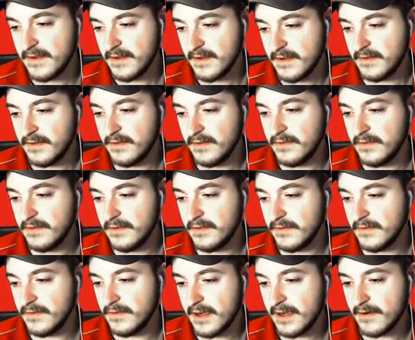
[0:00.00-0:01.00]
you knew
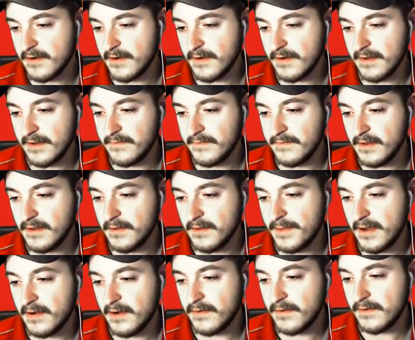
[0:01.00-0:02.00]
how I felt
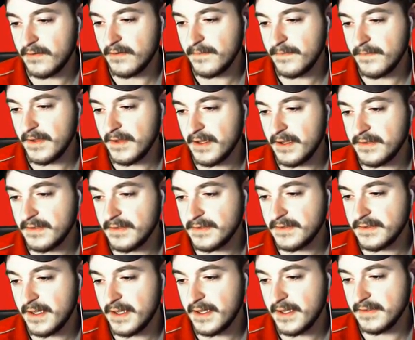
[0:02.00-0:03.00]
about us
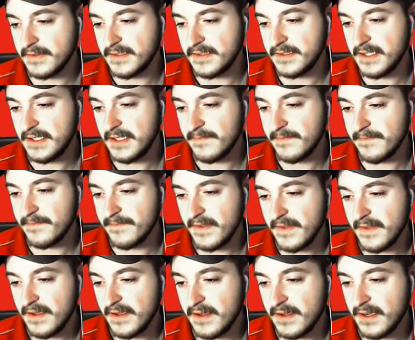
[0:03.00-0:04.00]
as a team.
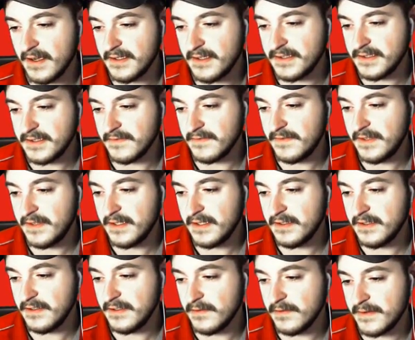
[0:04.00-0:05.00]
I just defeated
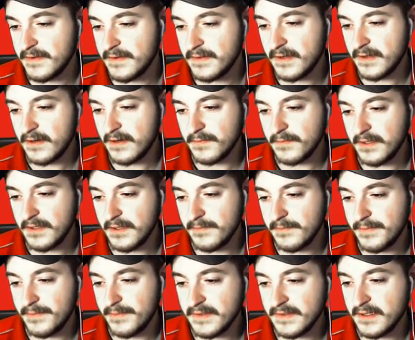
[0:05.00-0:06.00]
you with Starmie,
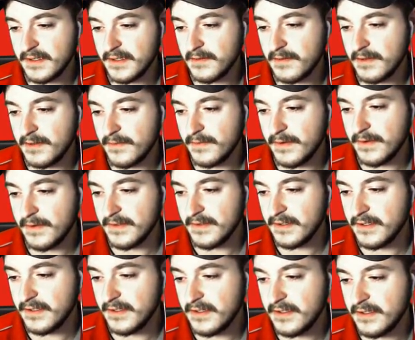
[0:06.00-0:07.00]
but Starmie wasn't
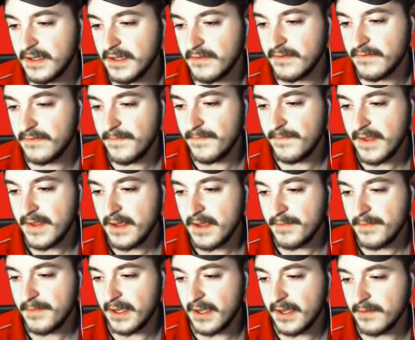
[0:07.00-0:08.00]
good enough
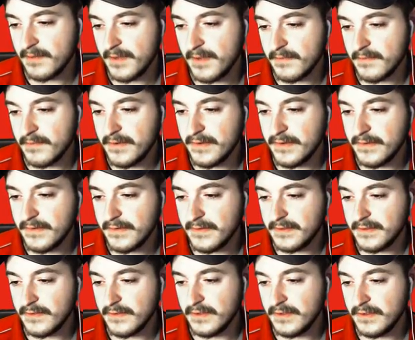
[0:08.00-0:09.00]
back in Mount Moon,
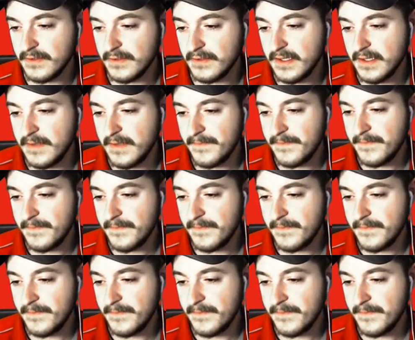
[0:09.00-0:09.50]
don't you see?